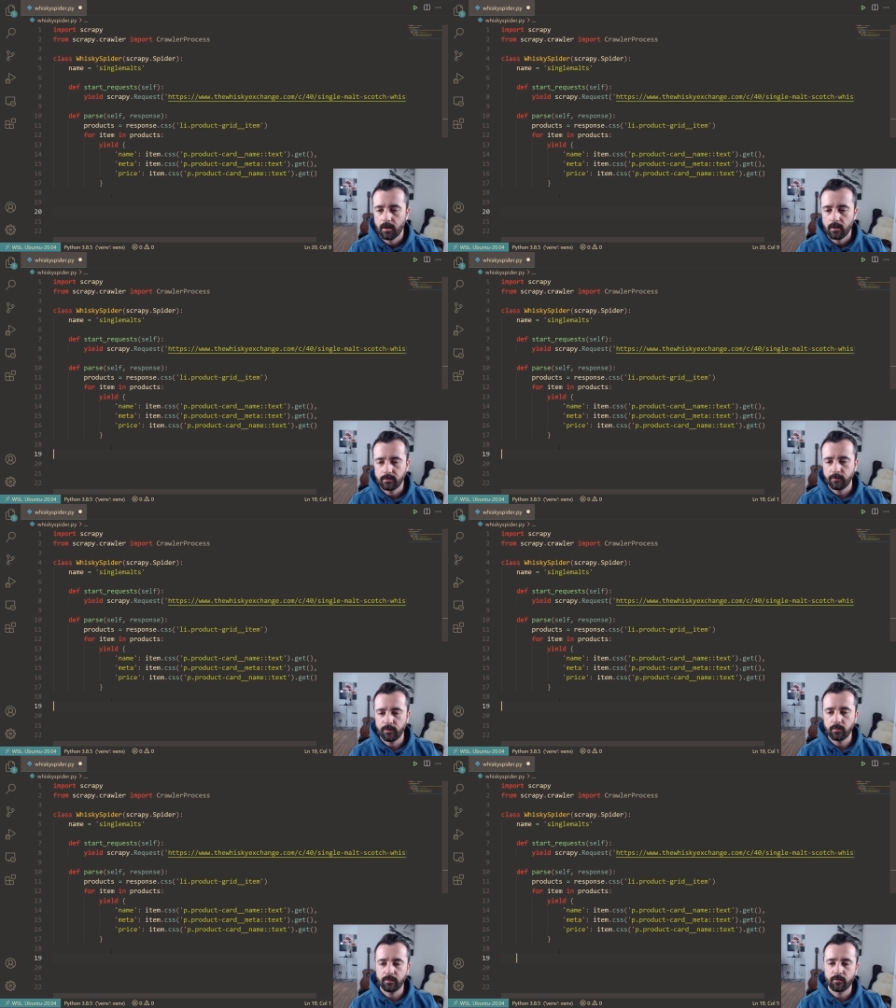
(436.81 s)
There's a
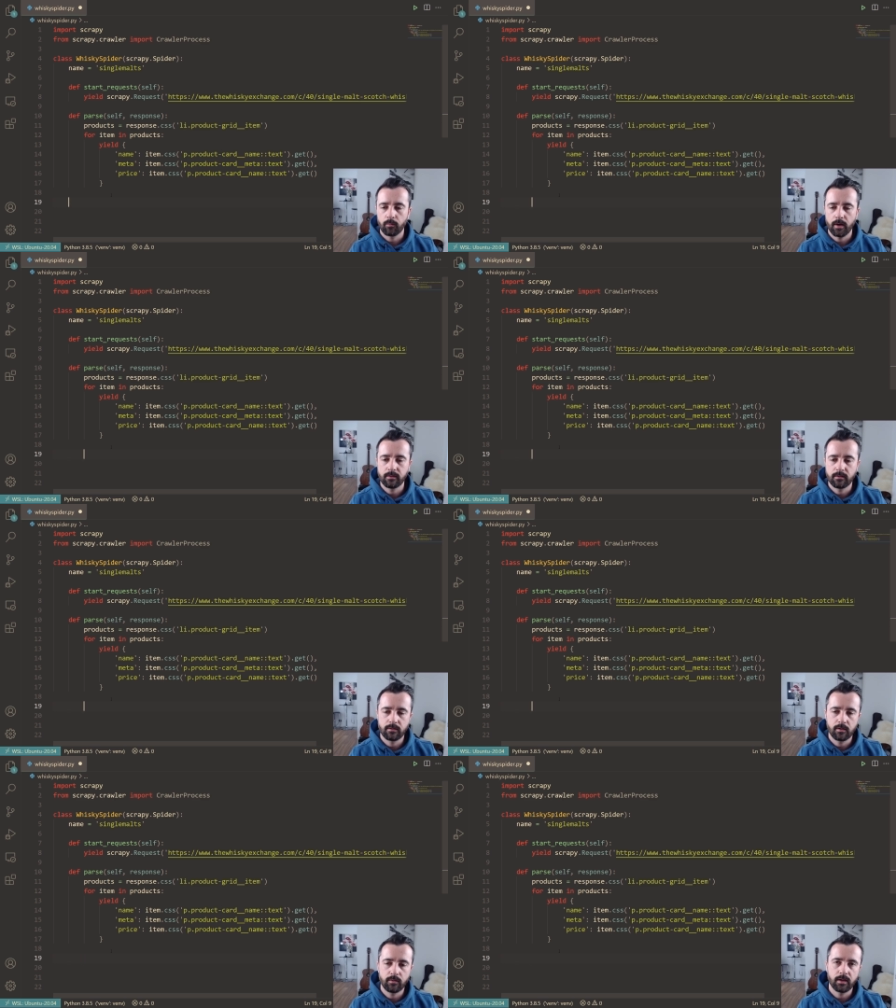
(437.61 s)
few different ways to
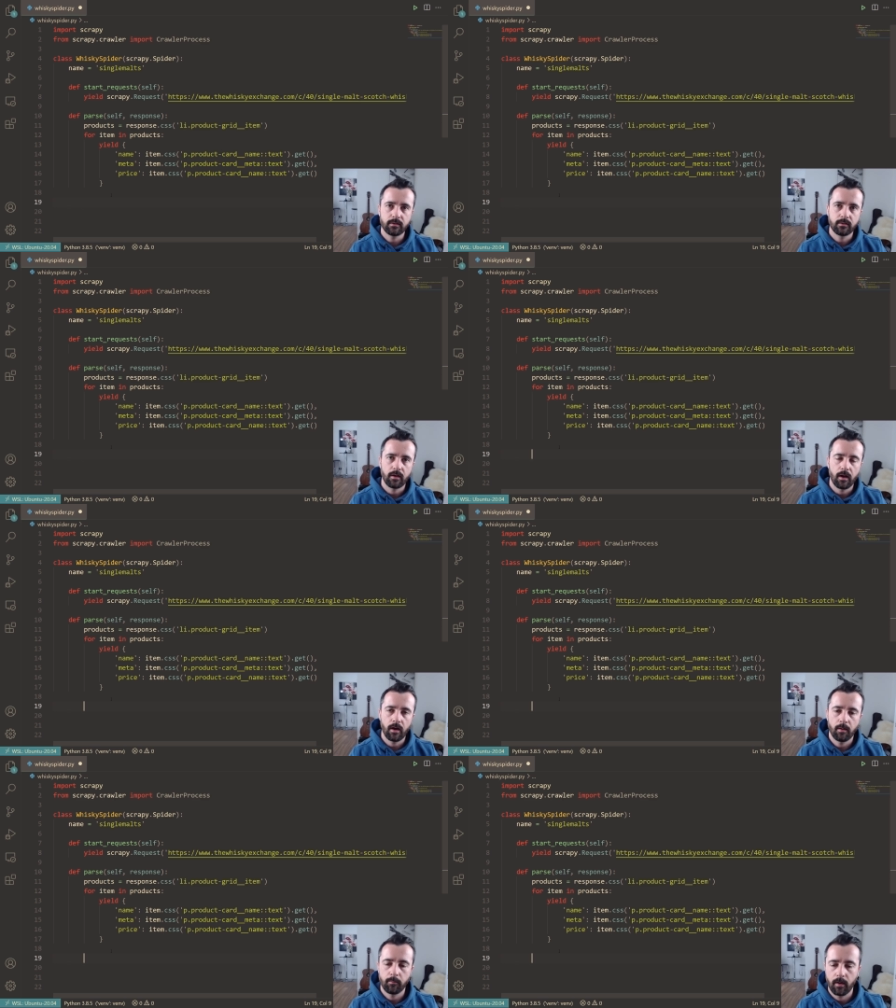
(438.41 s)
do this.
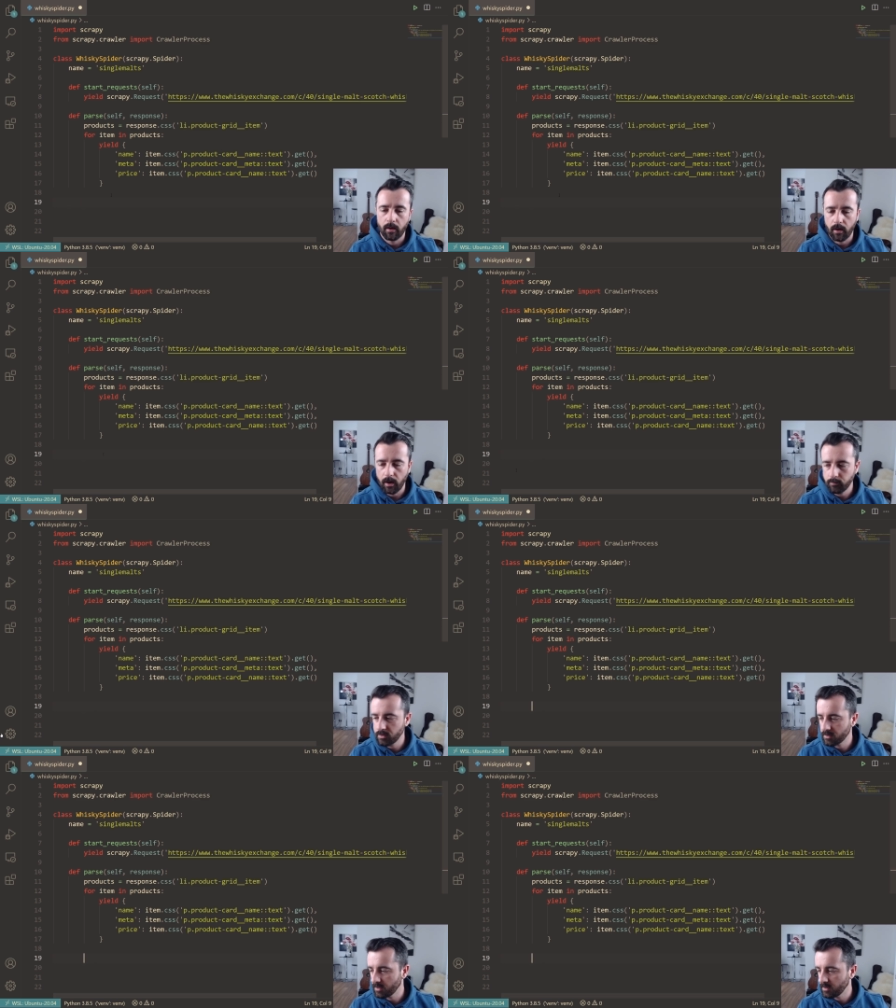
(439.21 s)
Um, I'm
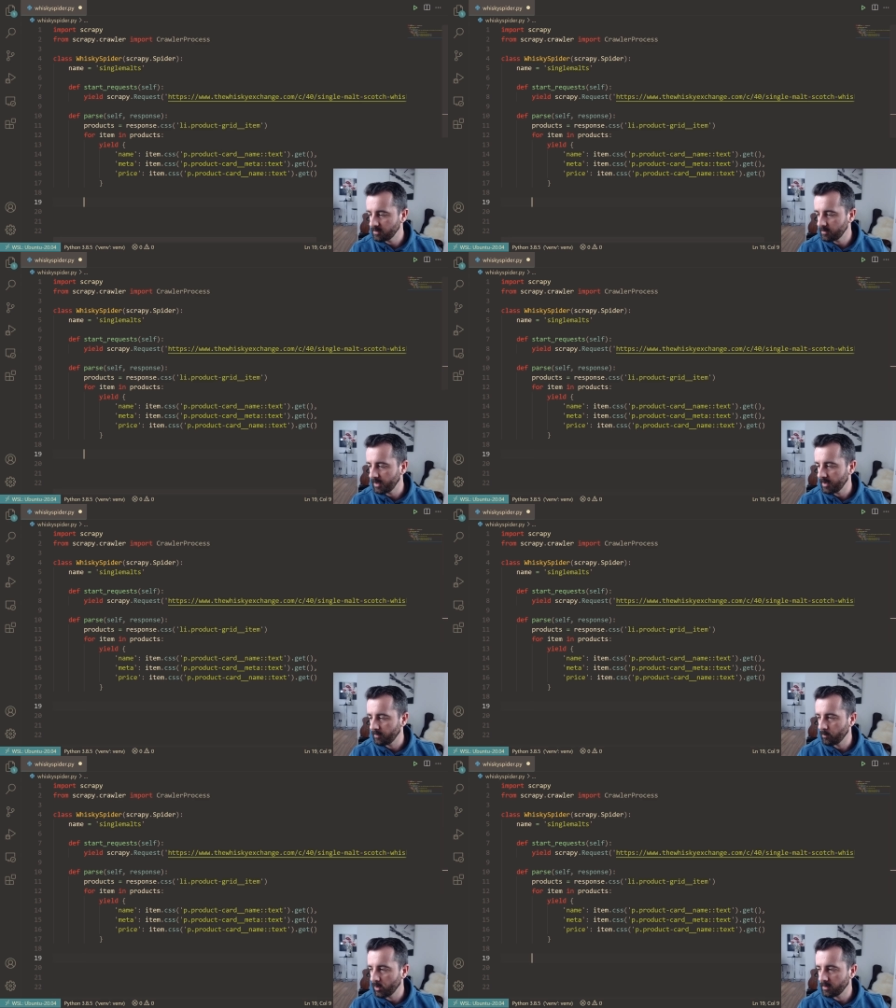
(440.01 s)
just going to do it
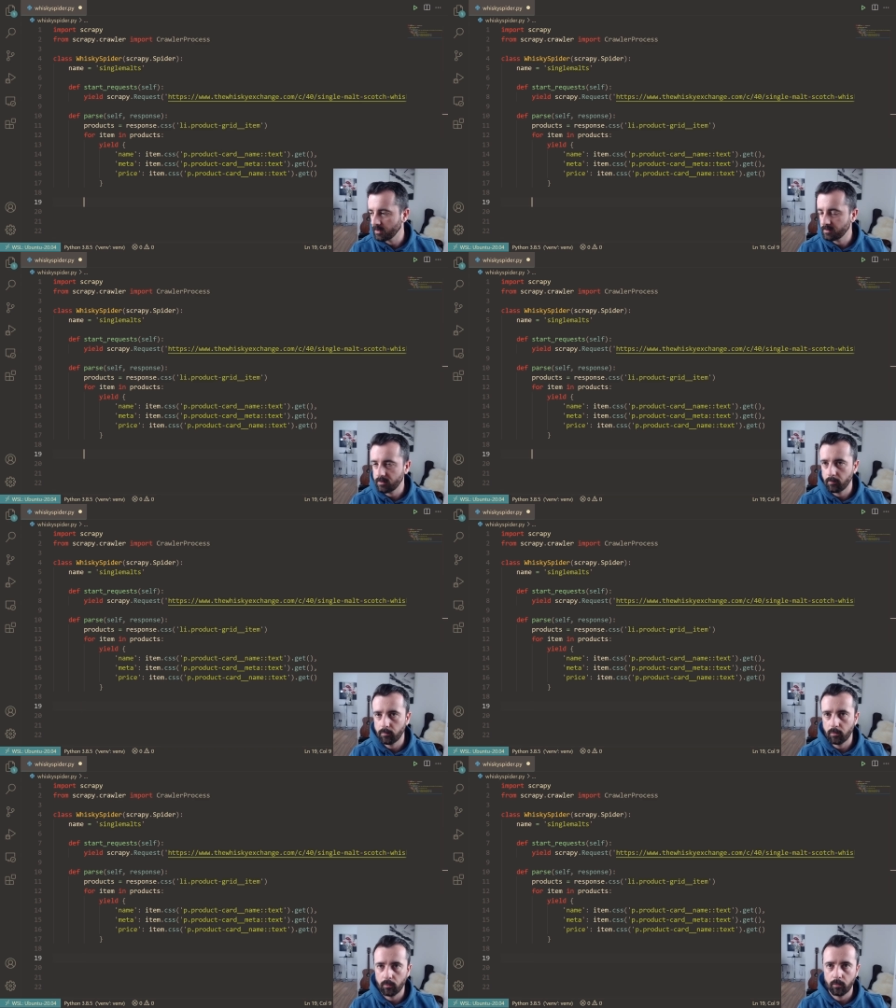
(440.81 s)
with a
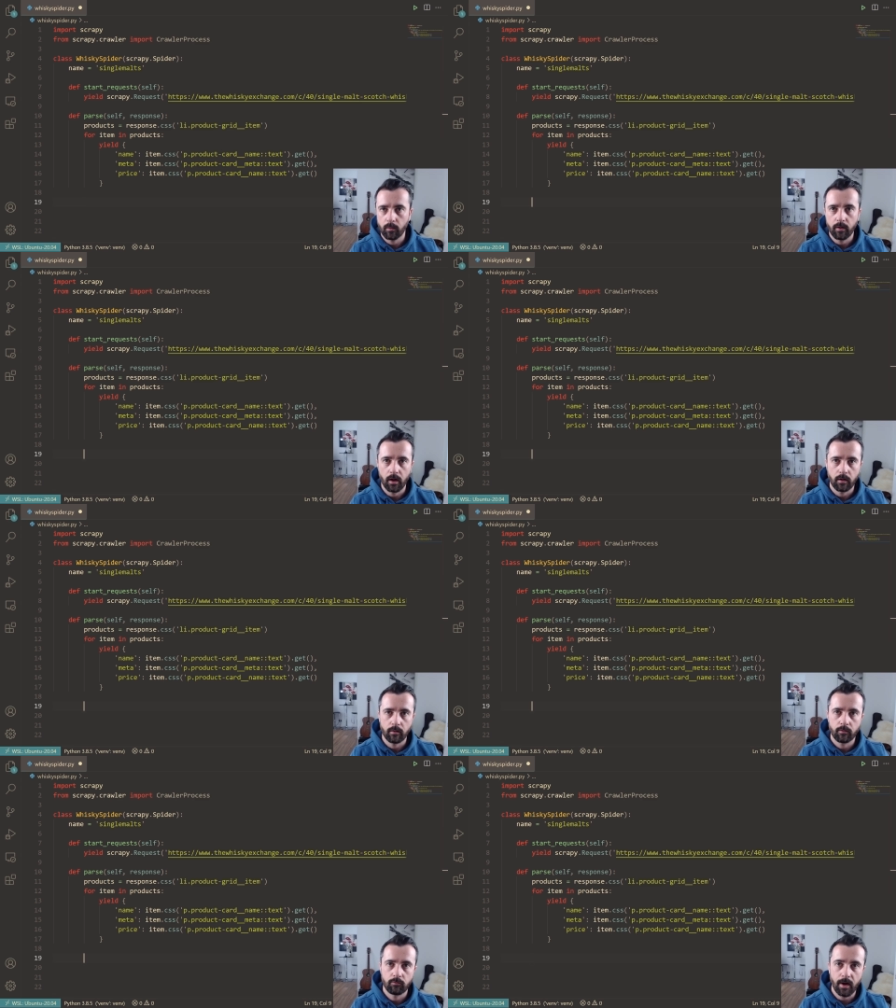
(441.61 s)
simple uh,
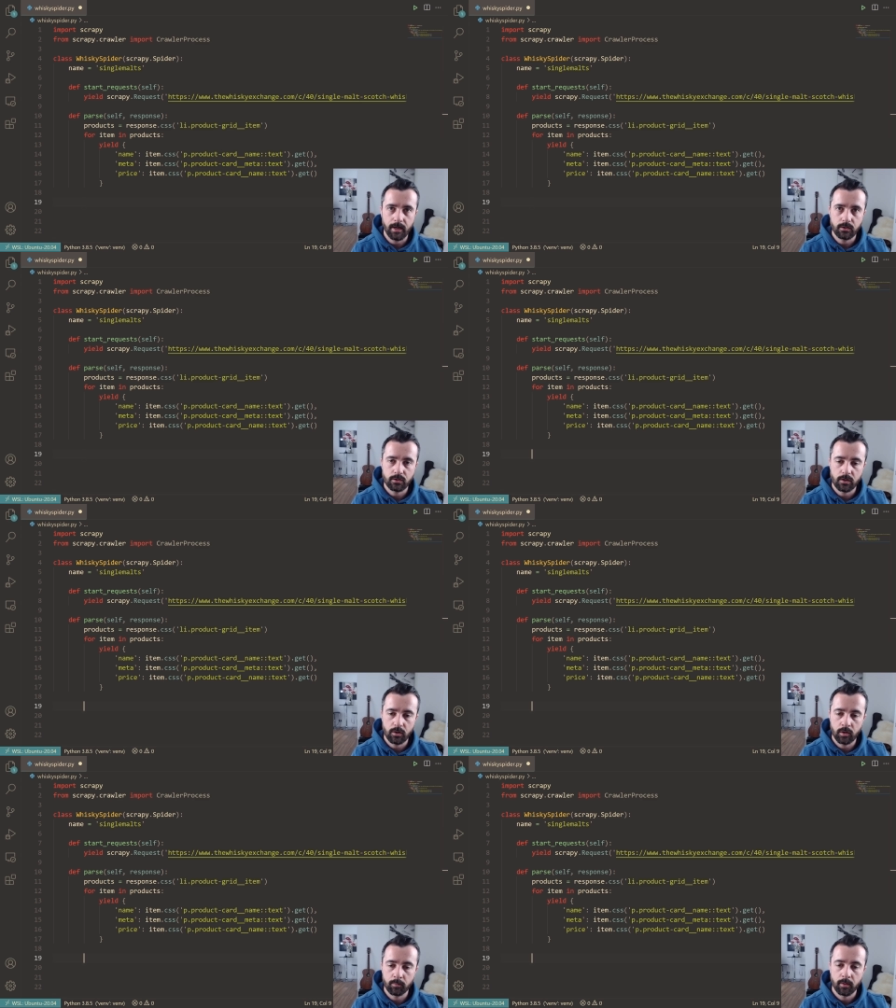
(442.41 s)
range
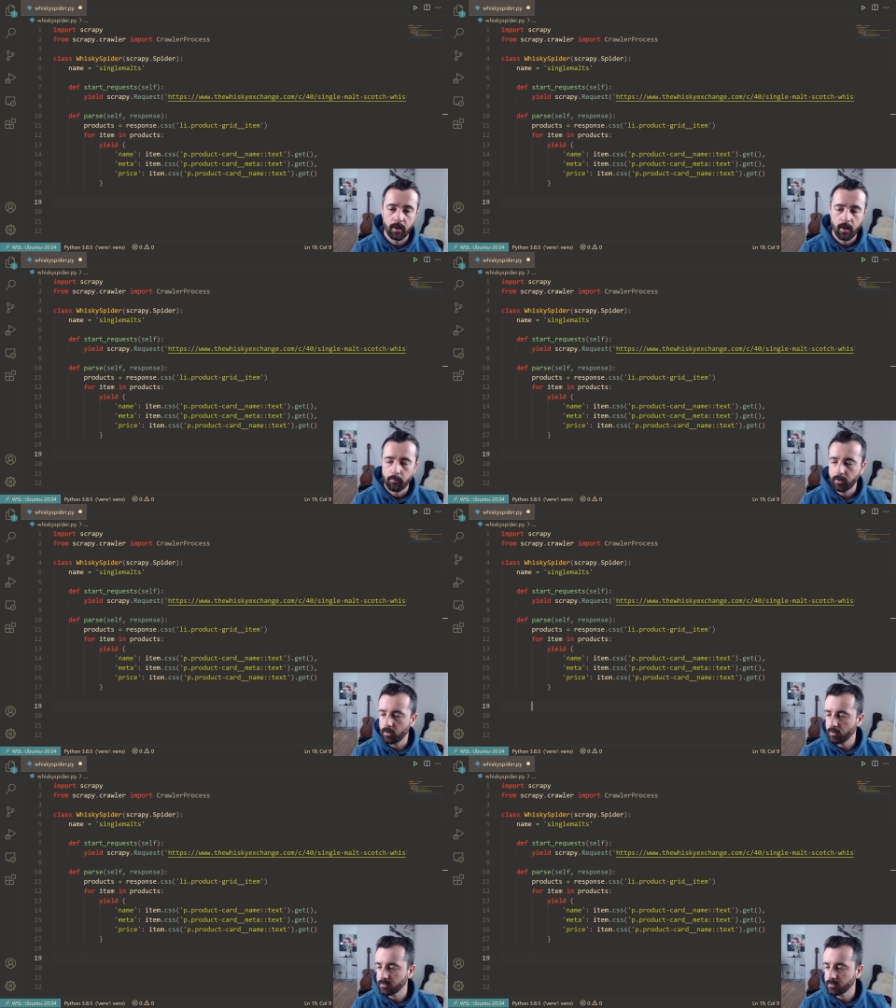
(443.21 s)
loop because